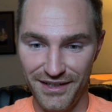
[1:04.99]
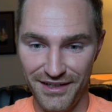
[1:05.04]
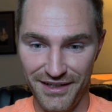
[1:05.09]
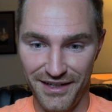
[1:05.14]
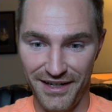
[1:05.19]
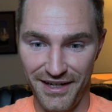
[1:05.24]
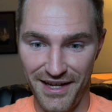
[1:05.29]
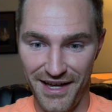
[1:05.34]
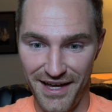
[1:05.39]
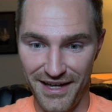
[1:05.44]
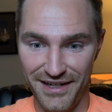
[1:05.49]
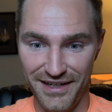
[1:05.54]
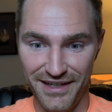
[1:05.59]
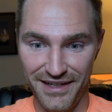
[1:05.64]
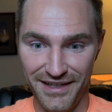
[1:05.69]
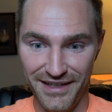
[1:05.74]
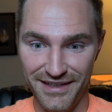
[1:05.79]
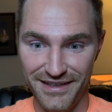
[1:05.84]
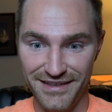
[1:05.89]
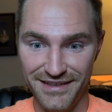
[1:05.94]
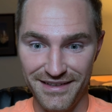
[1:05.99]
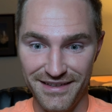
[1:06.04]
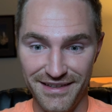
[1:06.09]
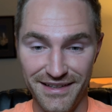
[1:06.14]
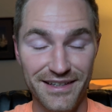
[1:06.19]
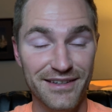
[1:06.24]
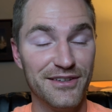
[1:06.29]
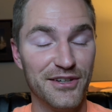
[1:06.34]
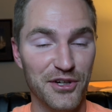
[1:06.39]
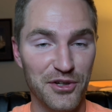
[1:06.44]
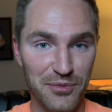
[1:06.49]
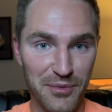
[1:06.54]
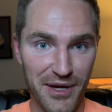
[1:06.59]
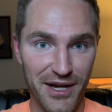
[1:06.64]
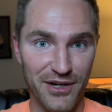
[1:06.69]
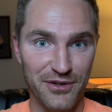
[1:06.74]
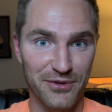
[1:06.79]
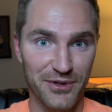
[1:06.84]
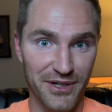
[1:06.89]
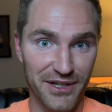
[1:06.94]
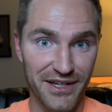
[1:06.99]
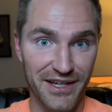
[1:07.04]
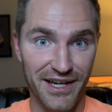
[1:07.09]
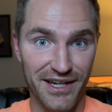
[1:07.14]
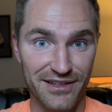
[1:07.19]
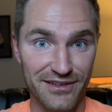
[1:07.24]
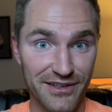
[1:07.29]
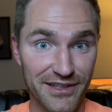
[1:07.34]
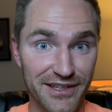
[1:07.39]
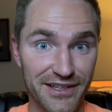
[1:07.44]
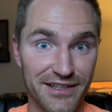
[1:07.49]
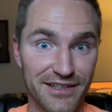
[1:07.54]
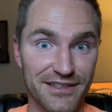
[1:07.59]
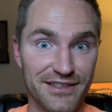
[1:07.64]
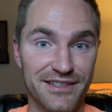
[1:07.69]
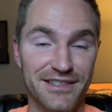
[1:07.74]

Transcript: I had a Intel Mac running Catalina